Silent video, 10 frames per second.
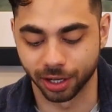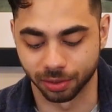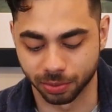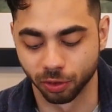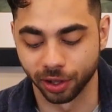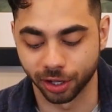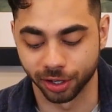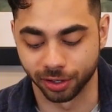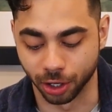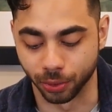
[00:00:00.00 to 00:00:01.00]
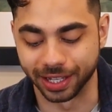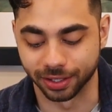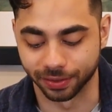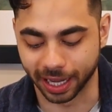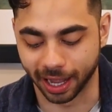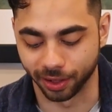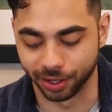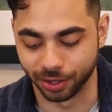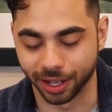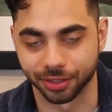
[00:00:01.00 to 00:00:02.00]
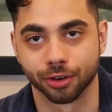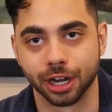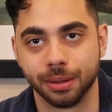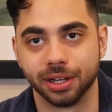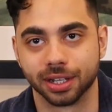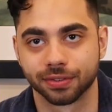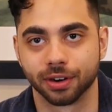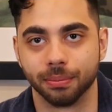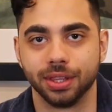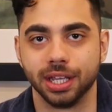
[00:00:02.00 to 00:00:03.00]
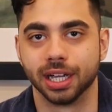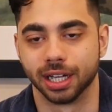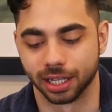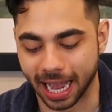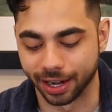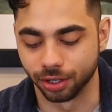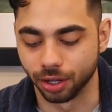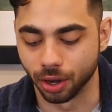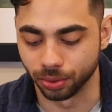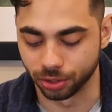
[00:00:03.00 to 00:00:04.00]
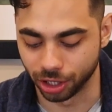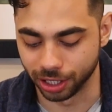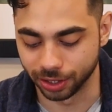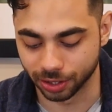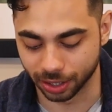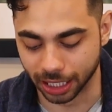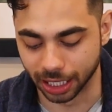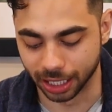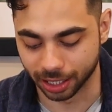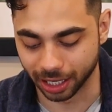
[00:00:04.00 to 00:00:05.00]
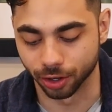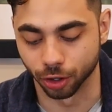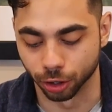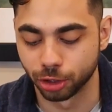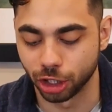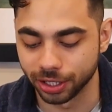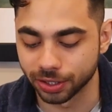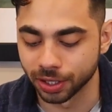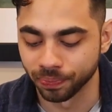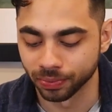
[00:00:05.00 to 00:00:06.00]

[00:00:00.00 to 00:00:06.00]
It was really good cohesive salad. You got the creaminess from the added goat cheese, kind of herb cheese.